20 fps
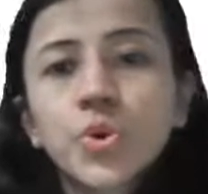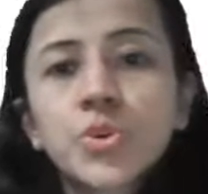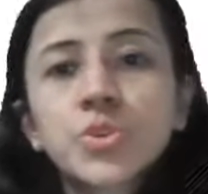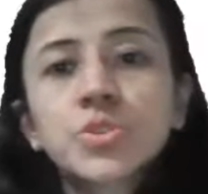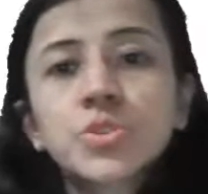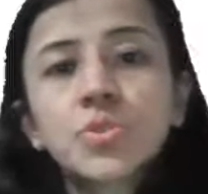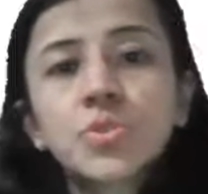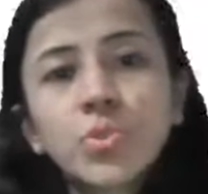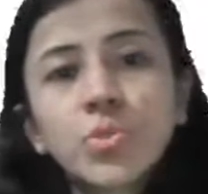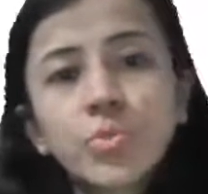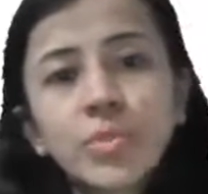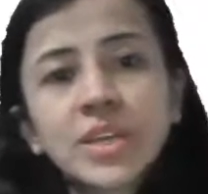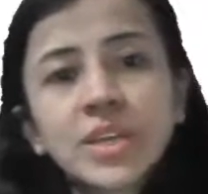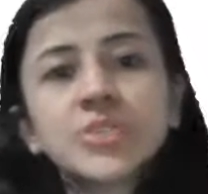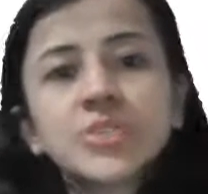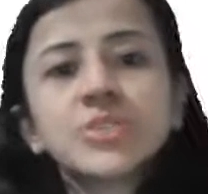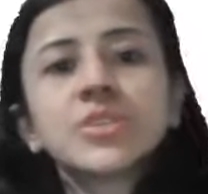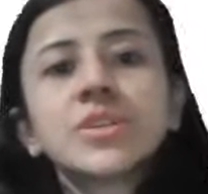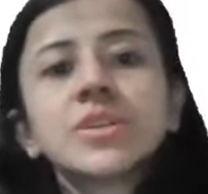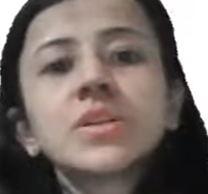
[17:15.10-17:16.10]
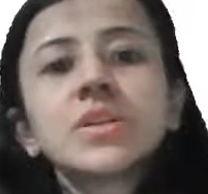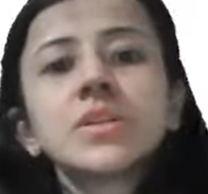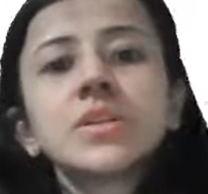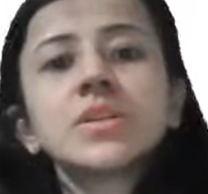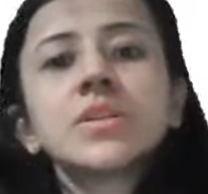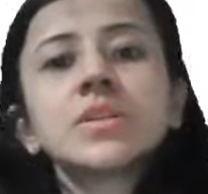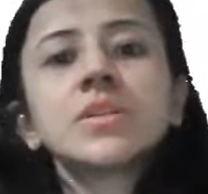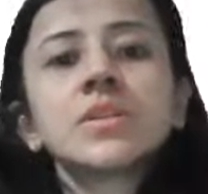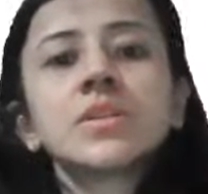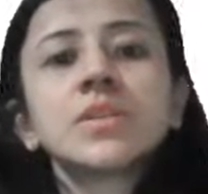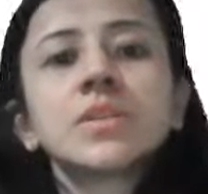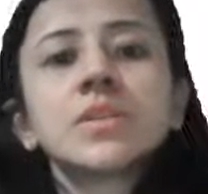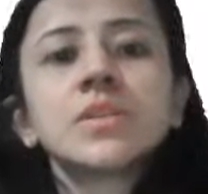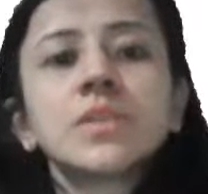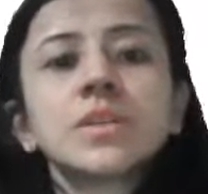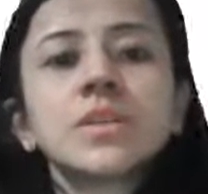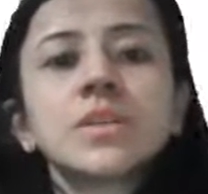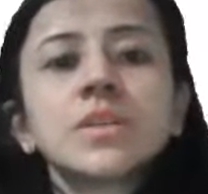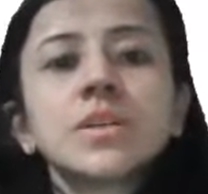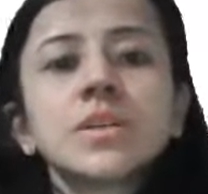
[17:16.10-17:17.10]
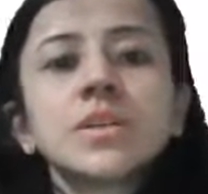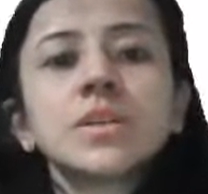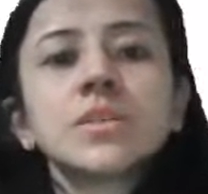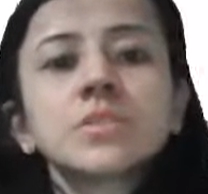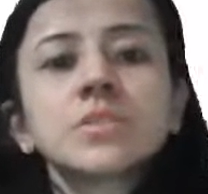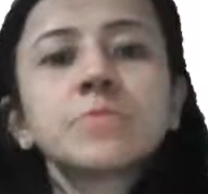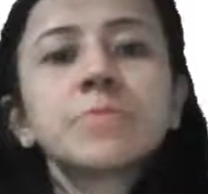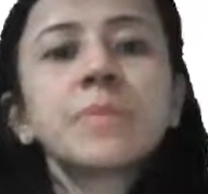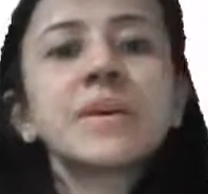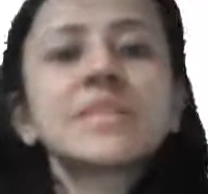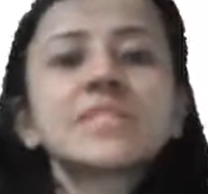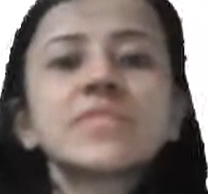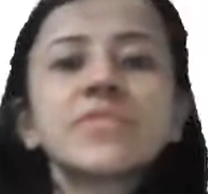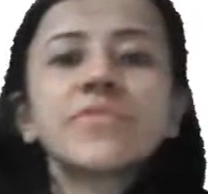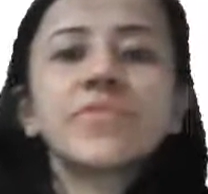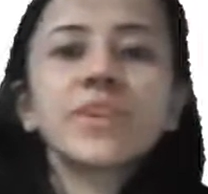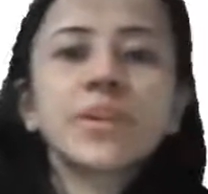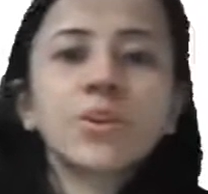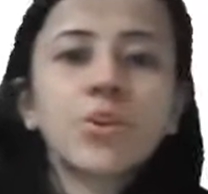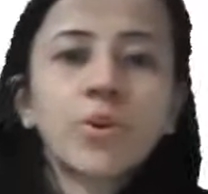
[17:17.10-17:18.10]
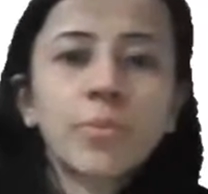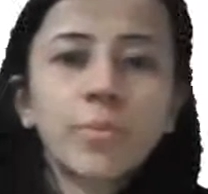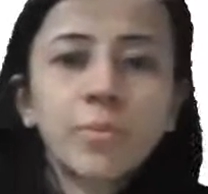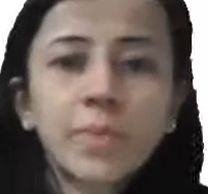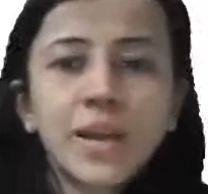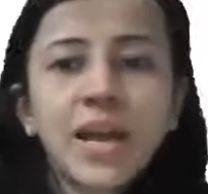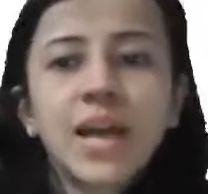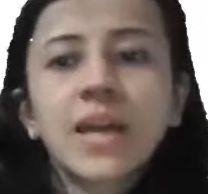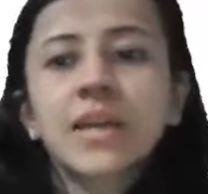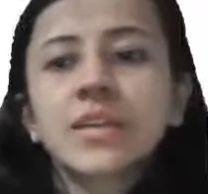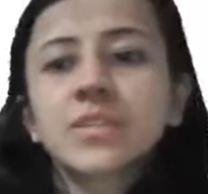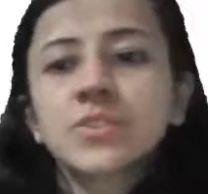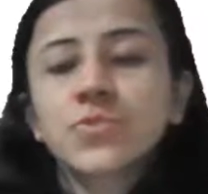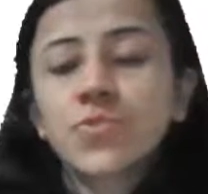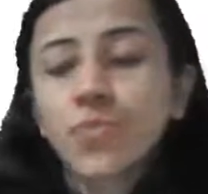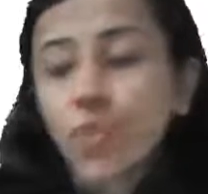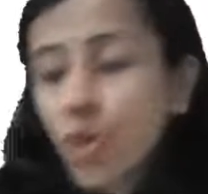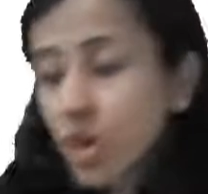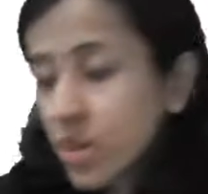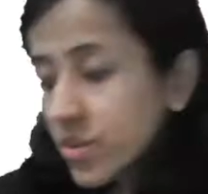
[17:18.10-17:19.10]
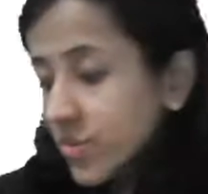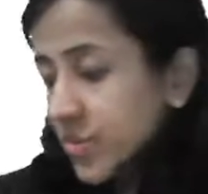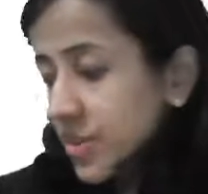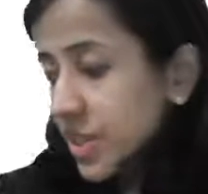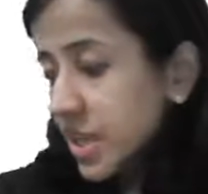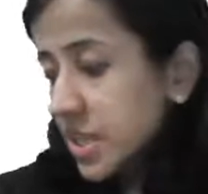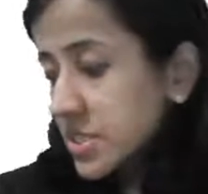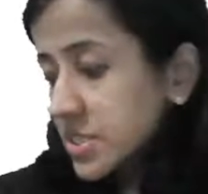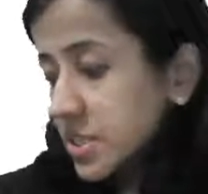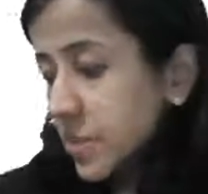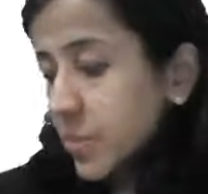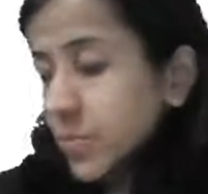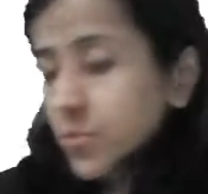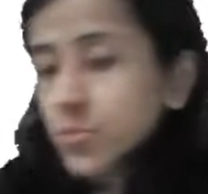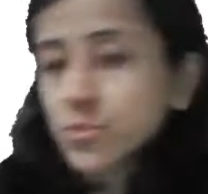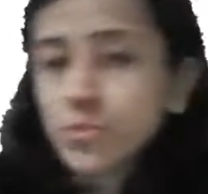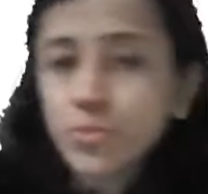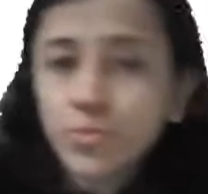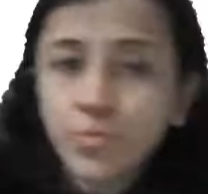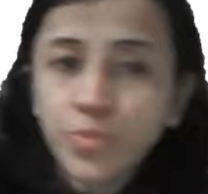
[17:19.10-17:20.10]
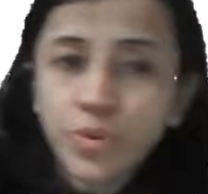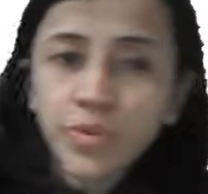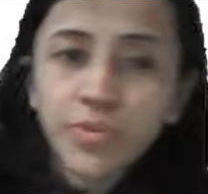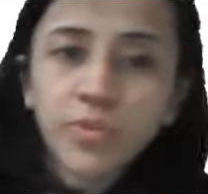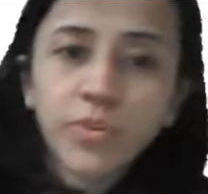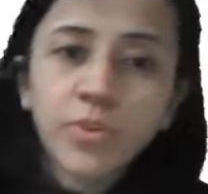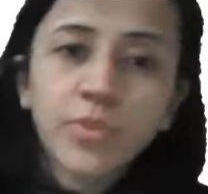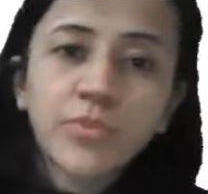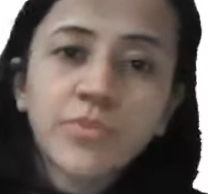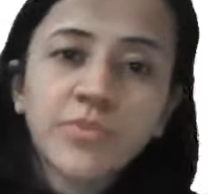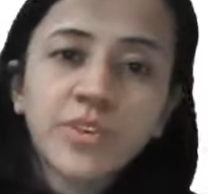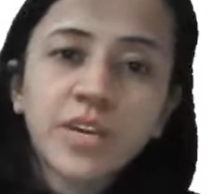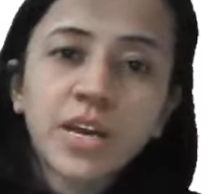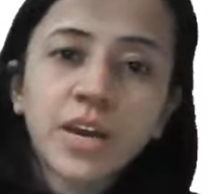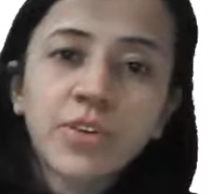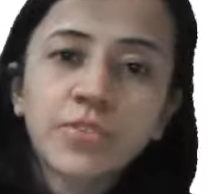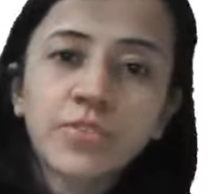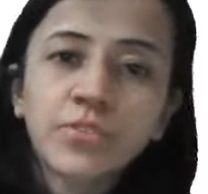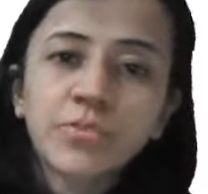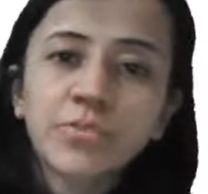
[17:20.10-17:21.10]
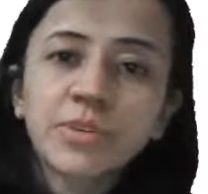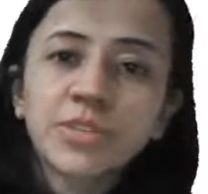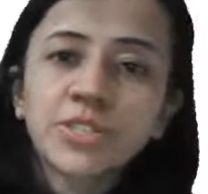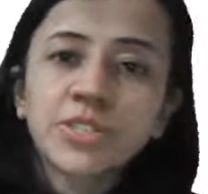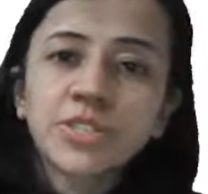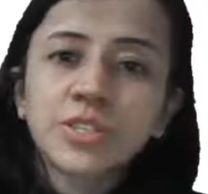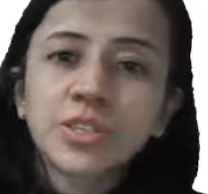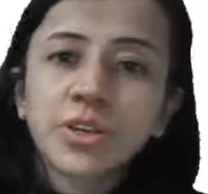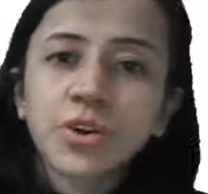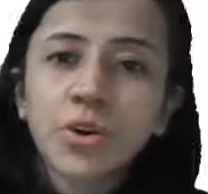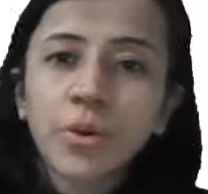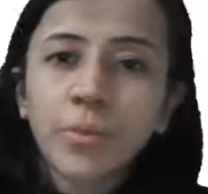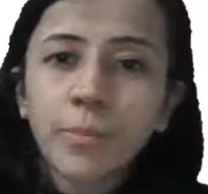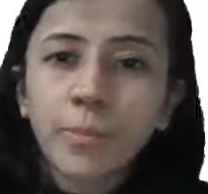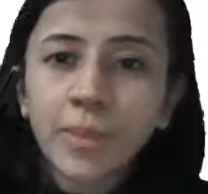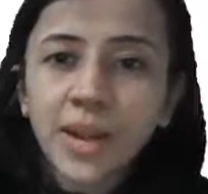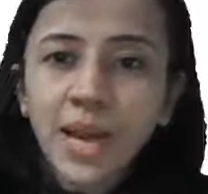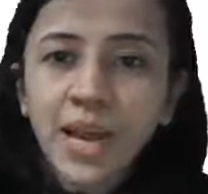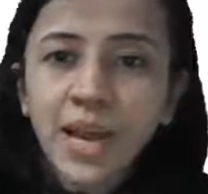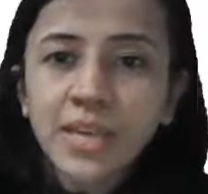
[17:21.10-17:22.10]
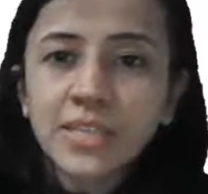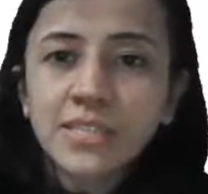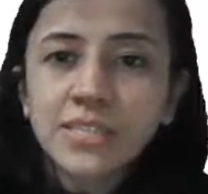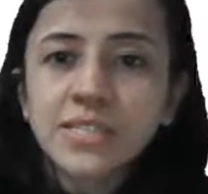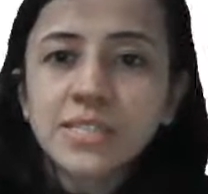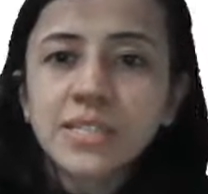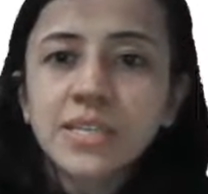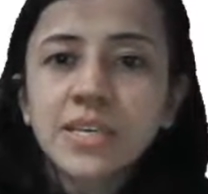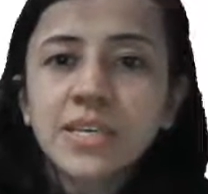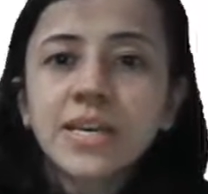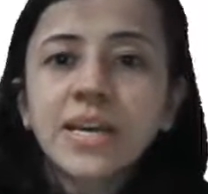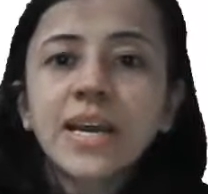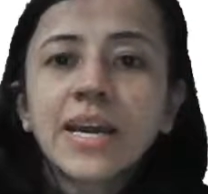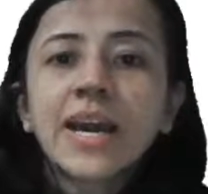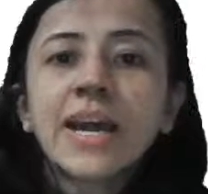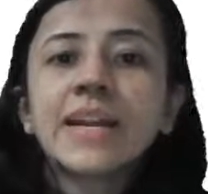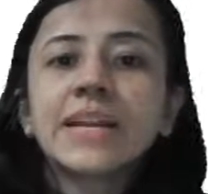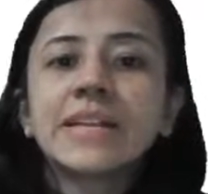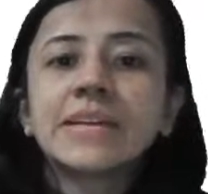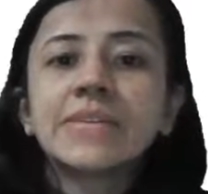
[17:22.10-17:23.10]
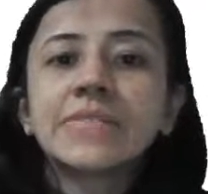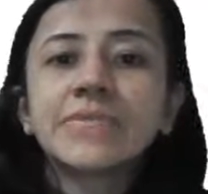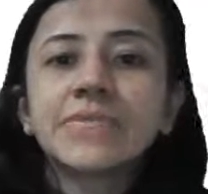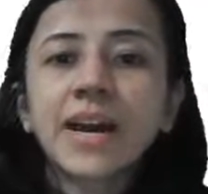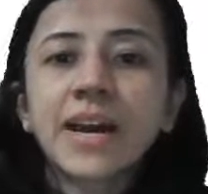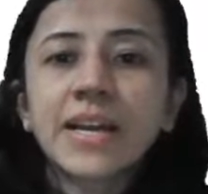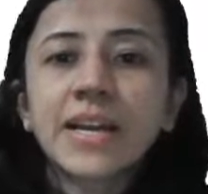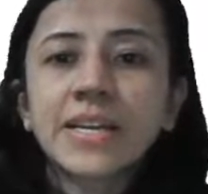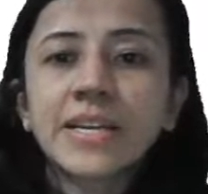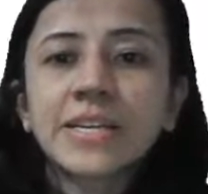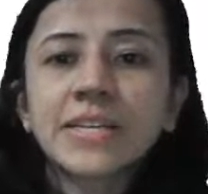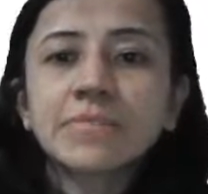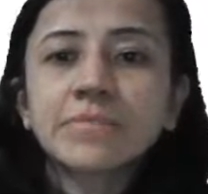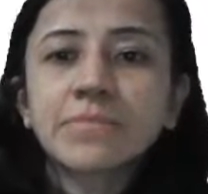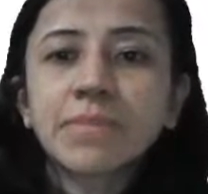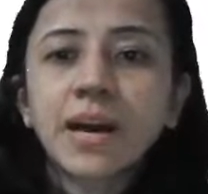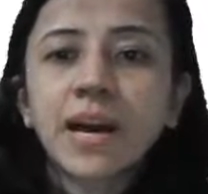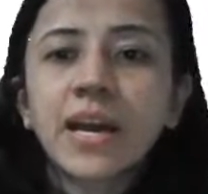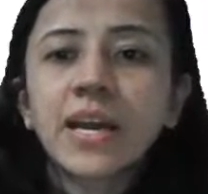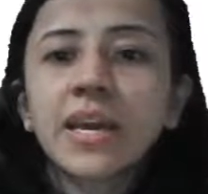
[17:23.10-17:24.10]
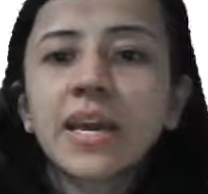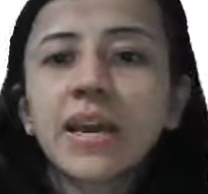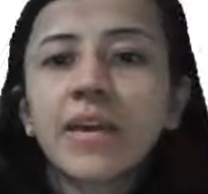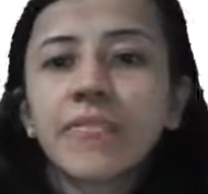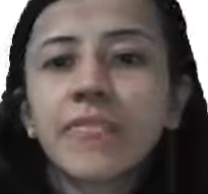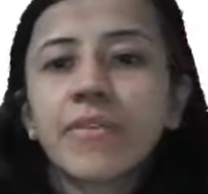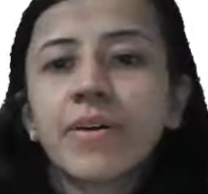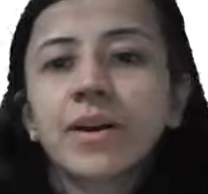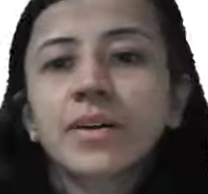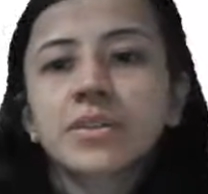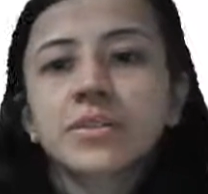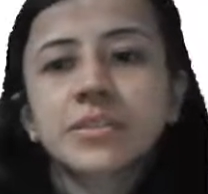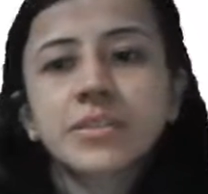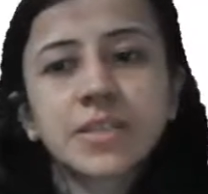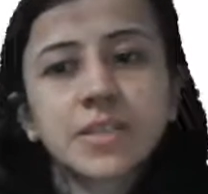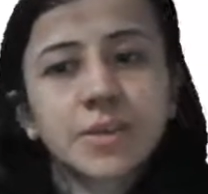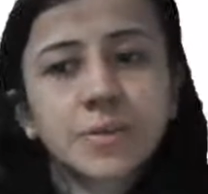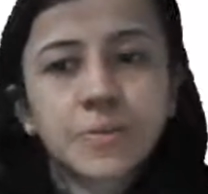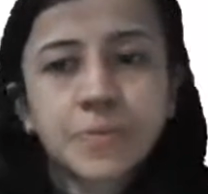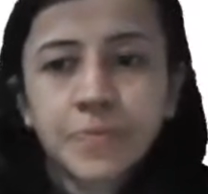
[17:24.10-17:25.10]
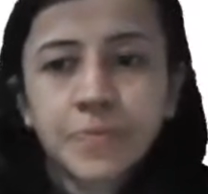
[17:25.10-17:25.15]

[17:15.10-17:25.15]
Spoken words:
to measure specific compliance, what we are supposed to perform, we have to measure the compliance and divide it by FRC.